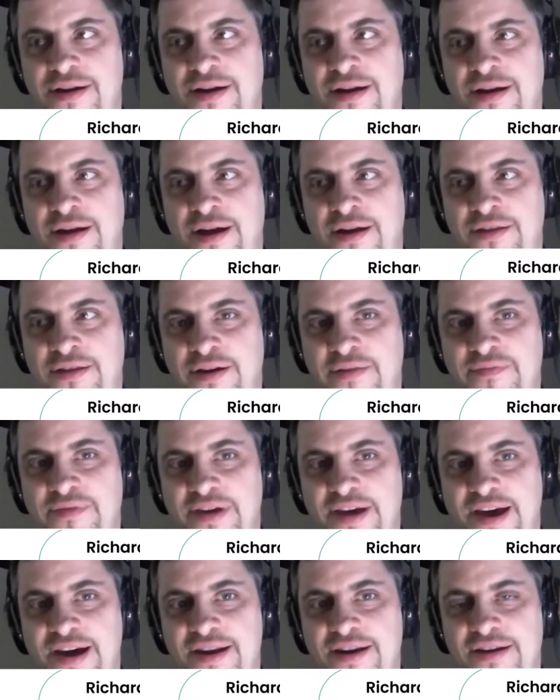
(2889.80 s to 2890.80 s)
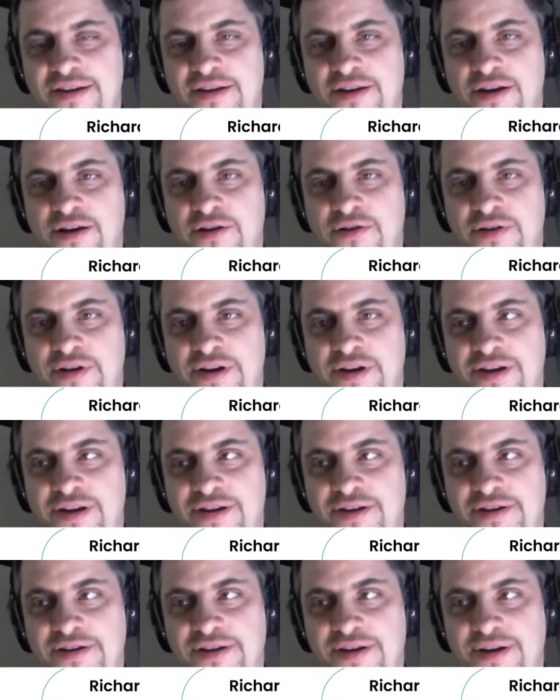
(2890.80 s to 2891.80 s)
I love that,
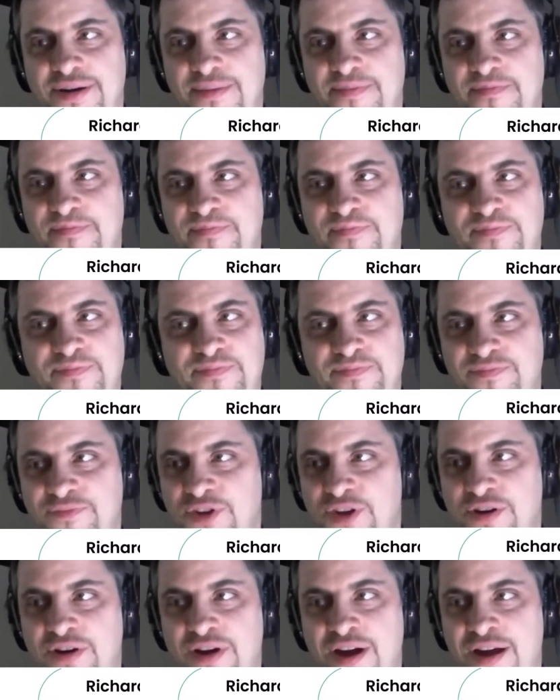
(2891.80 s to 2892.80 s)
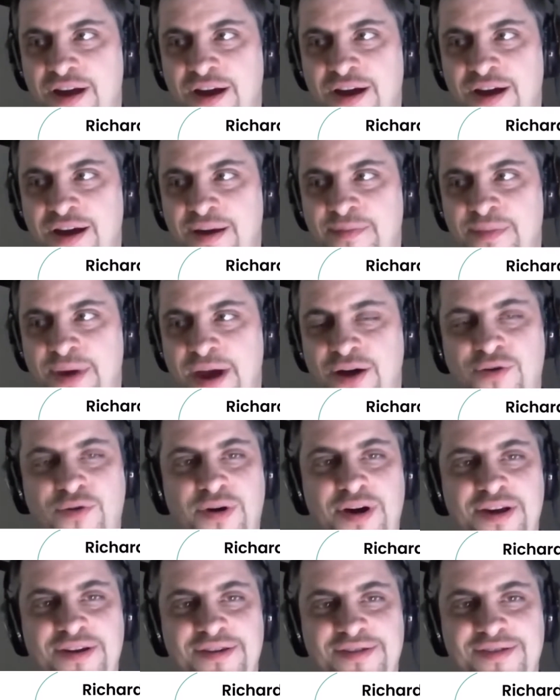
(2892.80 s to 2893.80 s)
and I'm not
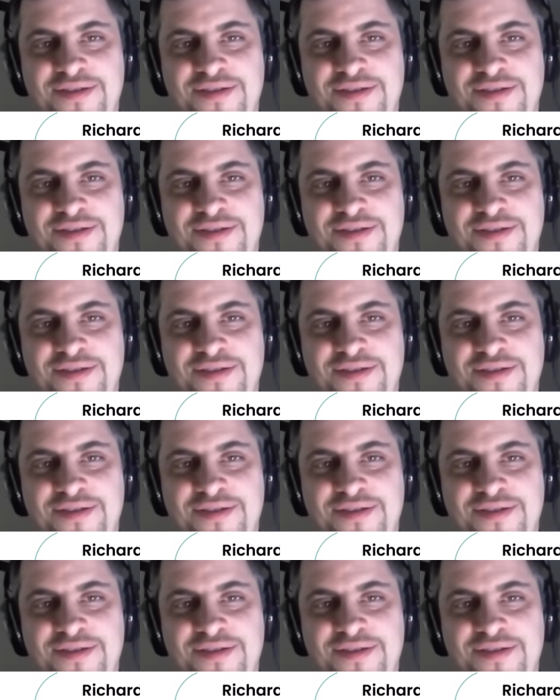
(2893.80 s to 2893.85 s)
quite,